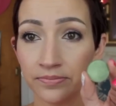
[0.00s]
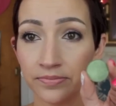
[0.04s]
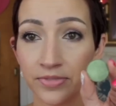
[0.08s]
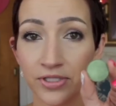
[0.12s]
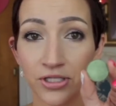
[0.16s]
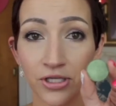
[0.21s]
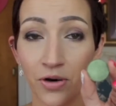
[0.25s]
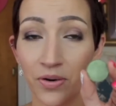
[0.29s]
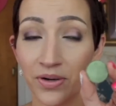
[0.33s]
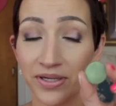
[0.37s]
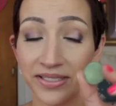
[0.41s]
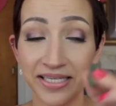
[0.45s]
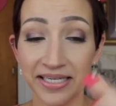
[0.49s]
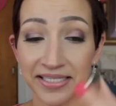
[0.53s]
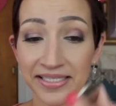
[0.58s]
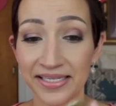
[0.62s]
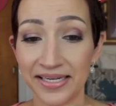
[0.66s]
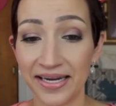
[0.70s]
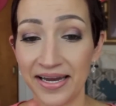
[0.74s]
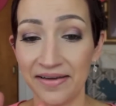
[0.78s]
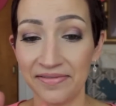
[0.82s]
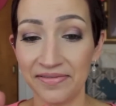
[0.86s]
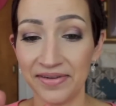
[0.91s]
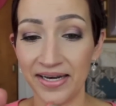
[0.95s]
so it
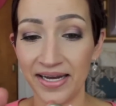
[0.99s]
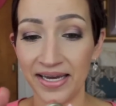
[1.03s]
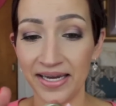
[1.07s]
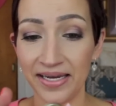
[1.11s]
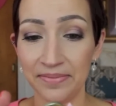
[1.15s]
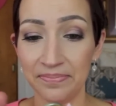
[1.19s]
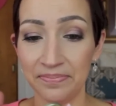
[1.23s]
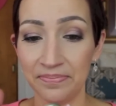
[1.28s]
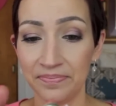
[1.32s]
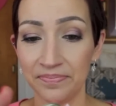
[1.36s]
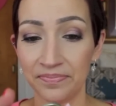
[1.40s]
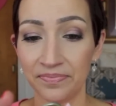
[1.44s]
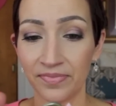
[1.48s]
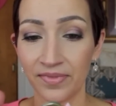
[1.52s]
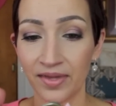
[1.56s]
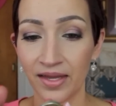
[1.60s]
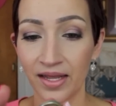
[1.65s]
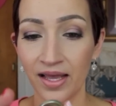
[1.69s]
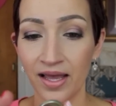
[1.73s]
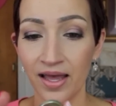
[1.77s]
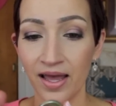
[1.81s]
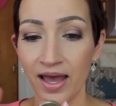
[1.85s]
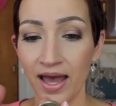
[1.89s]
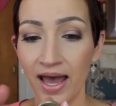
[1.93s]
doesn't have a name
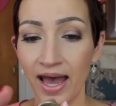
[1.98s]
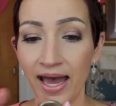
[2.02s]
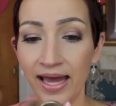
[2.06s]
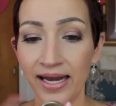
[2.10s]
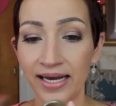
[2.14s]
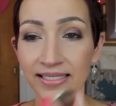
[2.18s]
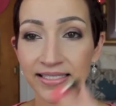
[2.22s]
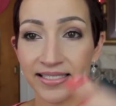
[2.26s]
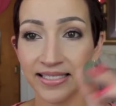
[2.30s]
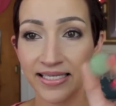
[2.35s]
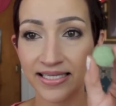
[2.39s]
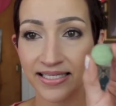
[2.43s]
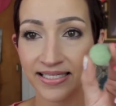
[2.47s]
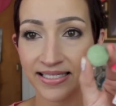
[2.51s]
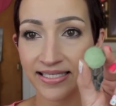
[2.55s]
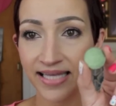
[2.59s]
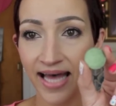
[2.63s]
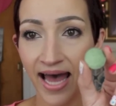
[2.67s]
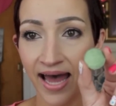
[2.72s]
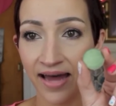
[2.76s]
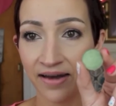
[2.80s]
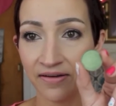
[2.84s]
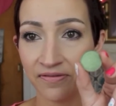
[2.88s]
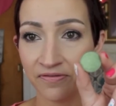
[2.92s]
and it's a
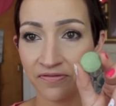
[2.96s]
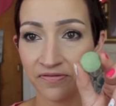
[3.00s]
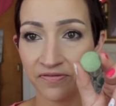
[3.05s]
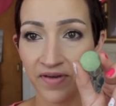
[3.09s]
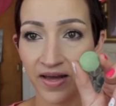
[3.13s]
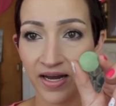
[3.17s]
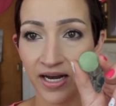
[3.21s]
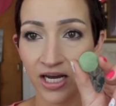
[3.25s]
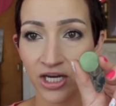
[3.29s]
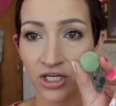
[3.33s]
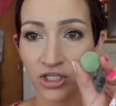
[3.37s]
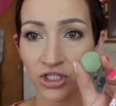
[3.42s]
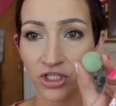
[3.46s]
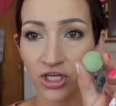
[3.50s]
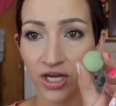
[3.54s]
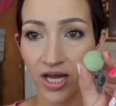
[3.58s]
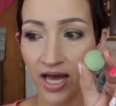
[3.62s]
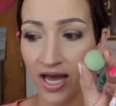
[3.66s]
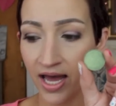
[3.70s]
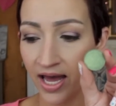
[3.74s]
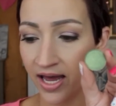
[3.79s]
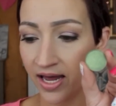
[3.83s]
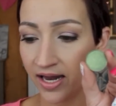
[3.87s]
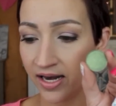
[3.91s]
satin finish
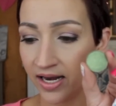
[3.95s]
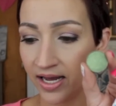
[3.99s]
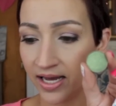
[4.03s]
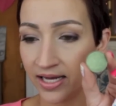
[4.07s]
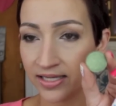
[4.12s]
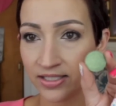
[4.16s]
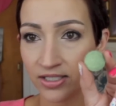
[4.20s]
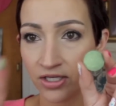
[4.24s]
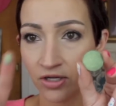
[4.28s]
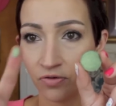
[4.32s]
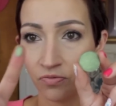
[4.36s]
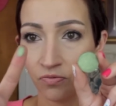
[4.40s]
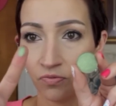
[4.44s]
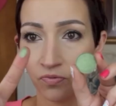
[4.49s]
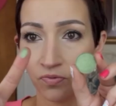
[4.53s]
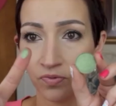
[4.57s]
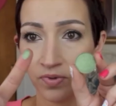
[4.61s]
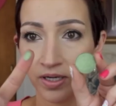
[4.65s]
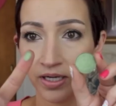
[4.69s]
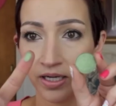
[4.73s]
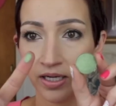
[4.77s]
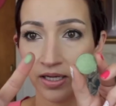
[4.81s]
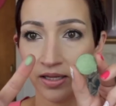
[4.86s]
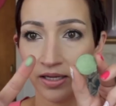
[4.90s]
and it's a
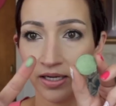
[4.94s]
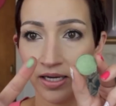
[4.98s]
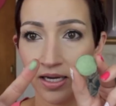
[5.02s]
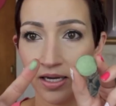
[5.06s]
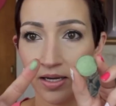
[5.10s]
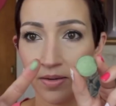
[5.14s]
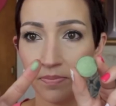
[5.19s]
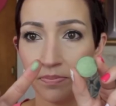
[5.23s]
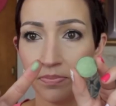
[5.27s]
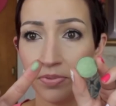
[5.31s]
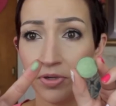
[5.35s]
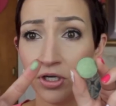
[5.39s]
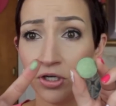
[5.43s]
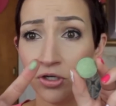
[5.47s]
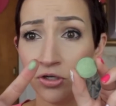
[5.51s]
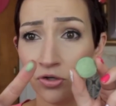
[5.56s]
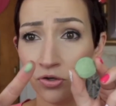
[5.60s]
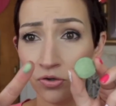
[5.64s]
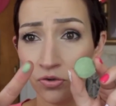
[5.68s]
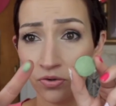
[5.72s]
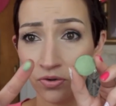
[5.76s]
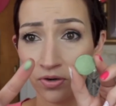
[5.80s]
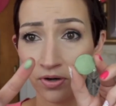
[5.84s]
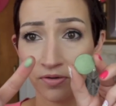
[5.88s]
really
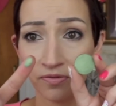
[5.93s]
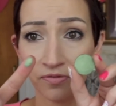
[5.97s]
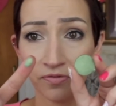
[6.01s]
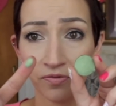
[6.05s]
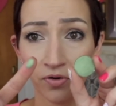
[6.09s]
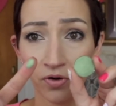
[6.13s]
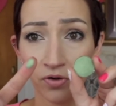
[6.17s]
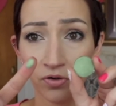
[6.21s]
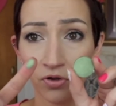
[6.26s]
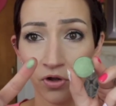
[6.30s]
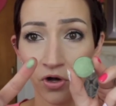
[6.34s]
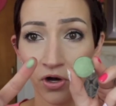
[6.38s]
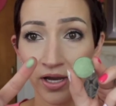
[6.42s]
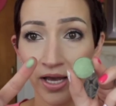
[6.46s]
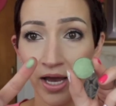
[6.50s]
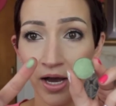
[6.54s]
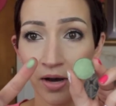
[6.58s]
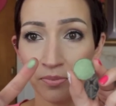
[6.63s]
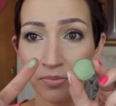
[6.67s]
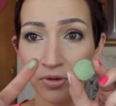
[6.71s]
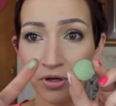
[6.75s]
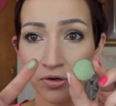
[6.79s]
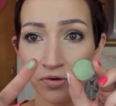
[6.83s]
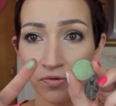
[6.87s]
beautiful, look
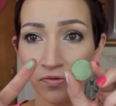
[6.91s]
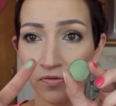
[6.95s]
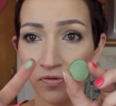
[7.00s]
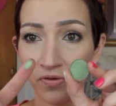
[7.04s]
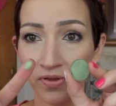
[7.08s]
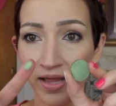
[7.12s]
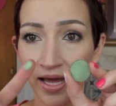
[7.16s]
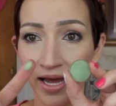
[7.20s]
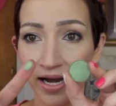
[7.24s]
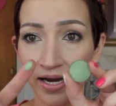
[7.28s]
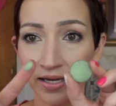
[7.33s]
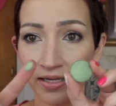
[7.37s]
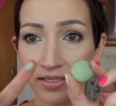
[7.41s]
how beautiful that